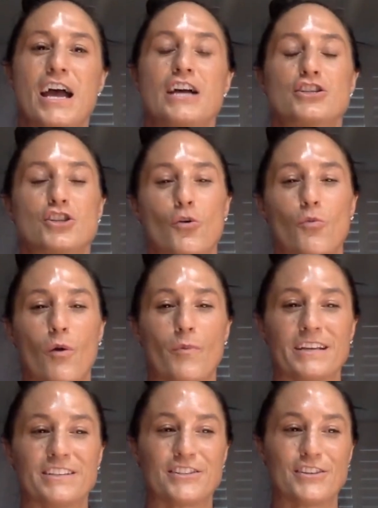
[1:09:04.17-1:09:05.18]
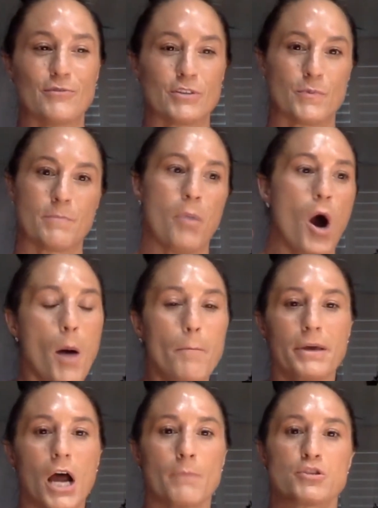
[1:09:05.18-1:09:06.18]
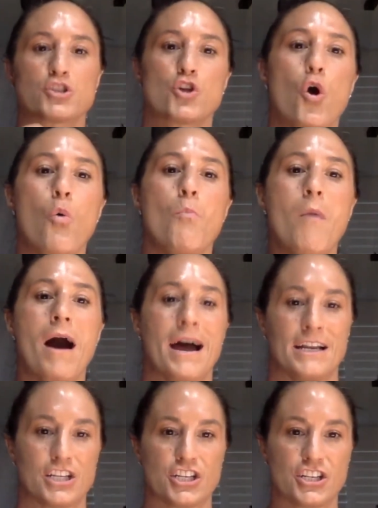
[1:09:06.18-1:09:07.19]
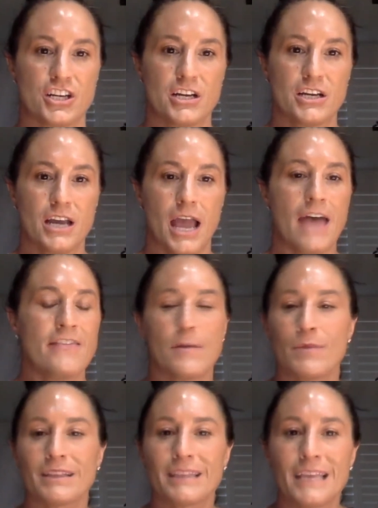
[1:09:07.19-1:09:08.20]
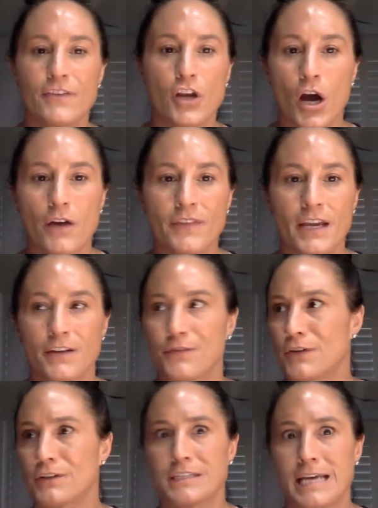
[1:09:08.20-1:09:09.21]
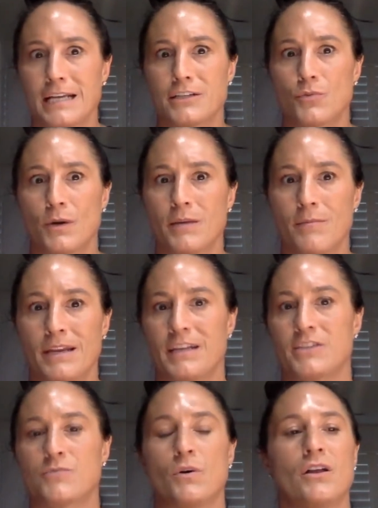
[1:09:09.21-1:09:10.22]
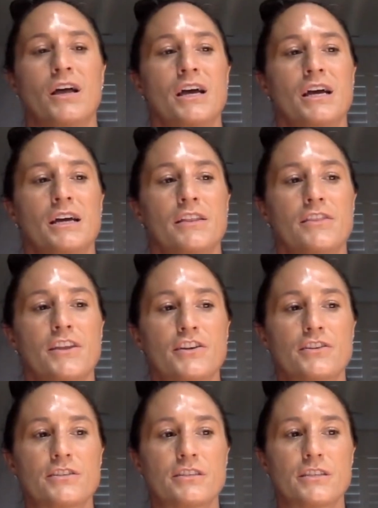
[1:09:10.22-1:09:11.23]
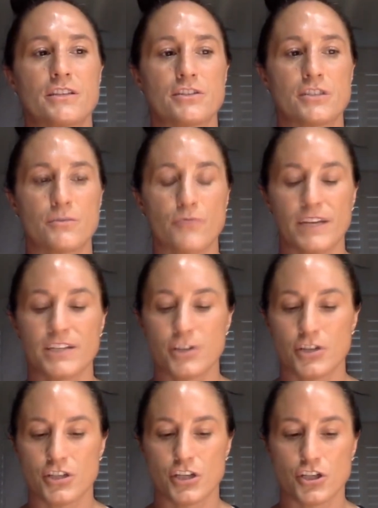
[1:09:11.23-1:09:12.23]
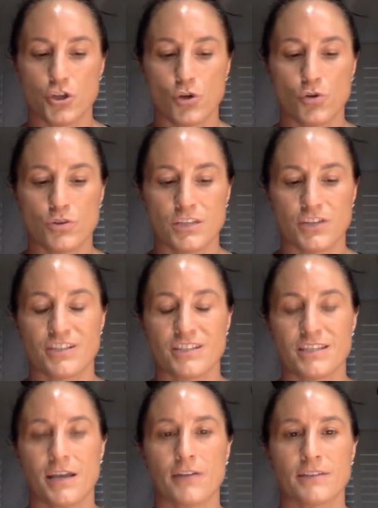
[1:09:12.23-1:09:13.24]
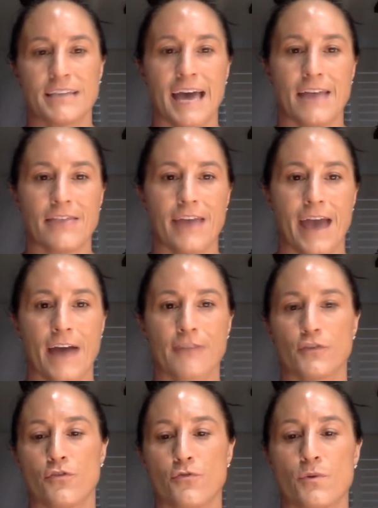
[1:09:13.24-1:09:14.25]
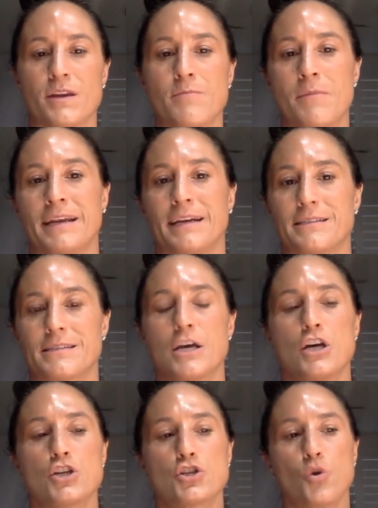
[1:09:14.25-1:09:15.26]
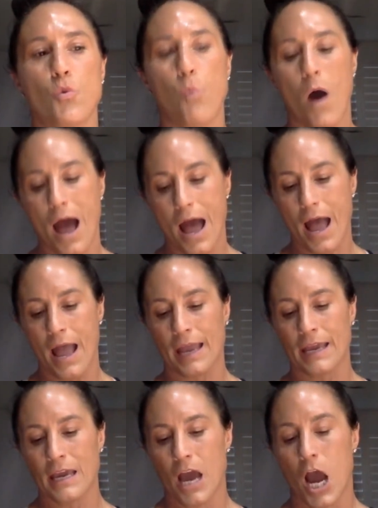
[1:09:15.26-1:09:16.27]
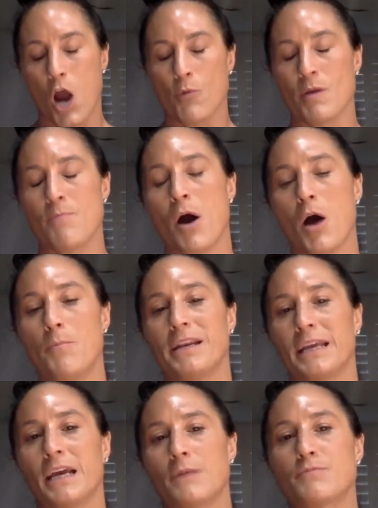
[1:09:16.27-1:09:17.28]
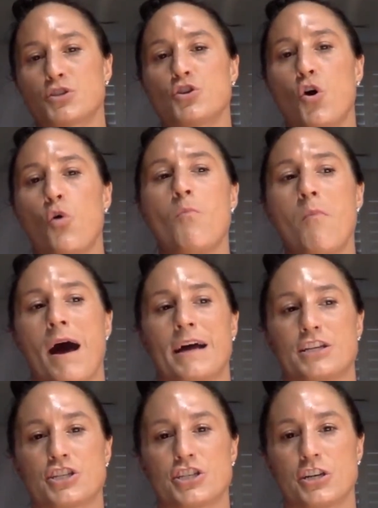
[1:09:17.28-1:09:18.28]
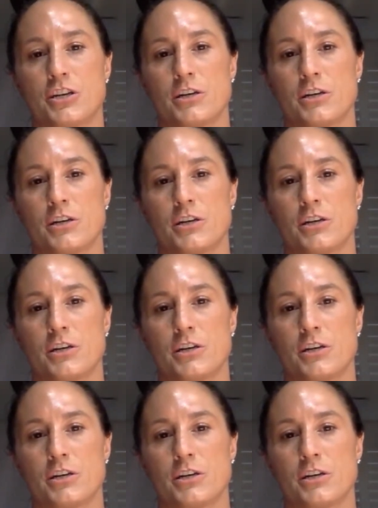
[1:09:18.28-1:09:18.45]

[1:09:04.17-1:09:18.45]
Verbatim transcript: So what we do is we pump it up so much and then we leave it on there for 10 20 minutes well there's there's some research that shows there's cell death after 3 minutes so why are we pumping up so much